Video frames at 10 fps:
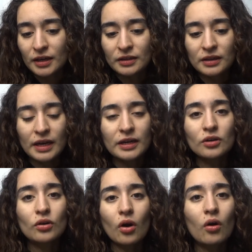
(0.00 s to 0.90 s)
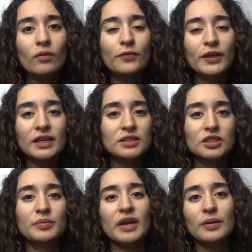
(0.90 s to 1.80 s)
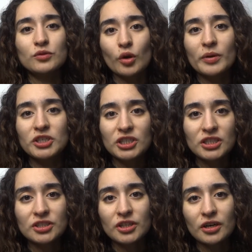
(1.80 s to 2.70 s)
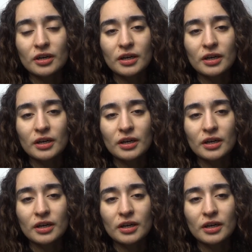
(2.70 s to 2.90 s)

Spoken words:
letting go of things just became so much easier.